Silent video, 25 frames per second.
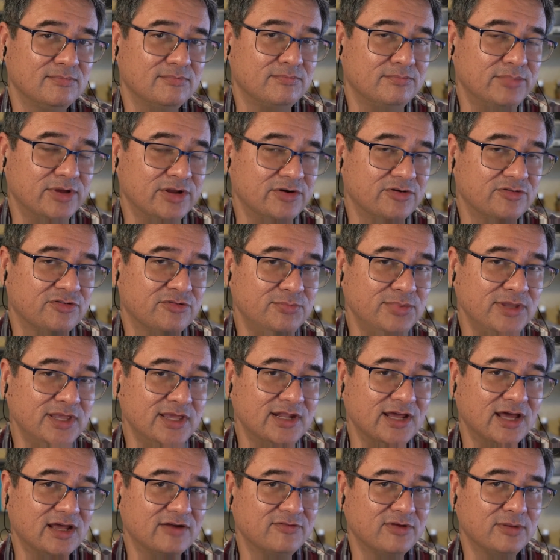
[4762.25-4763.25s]
better speed
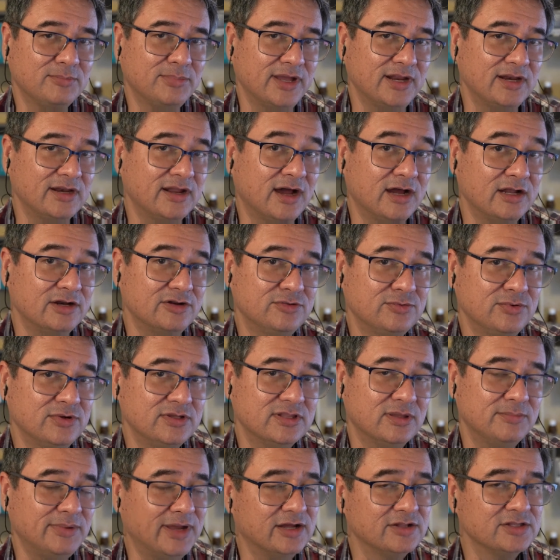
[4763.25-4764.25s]
out of it by not doing
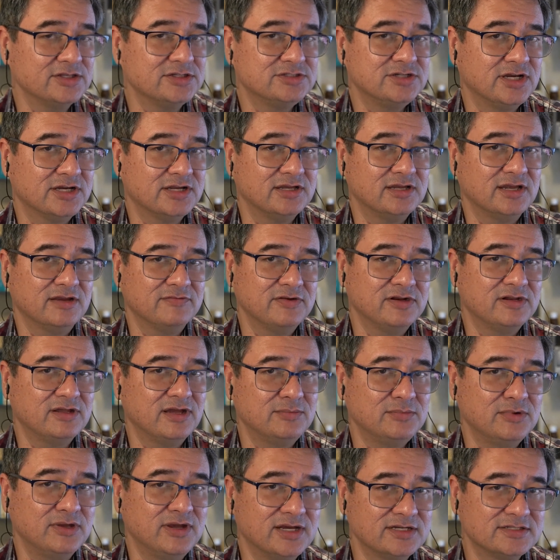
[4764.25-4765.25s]
the bounds checking every
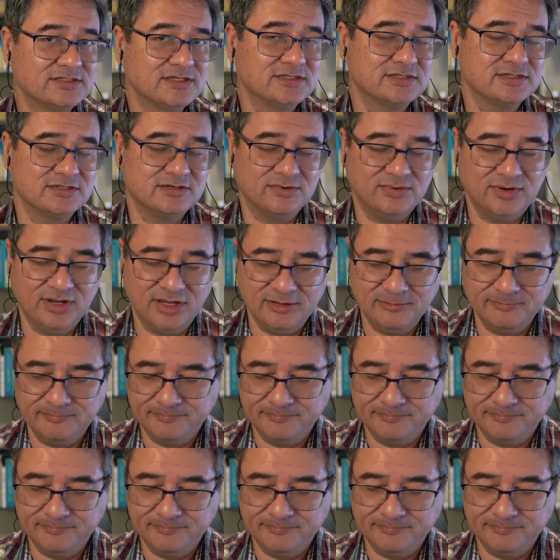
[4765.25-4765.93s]
time you access an array.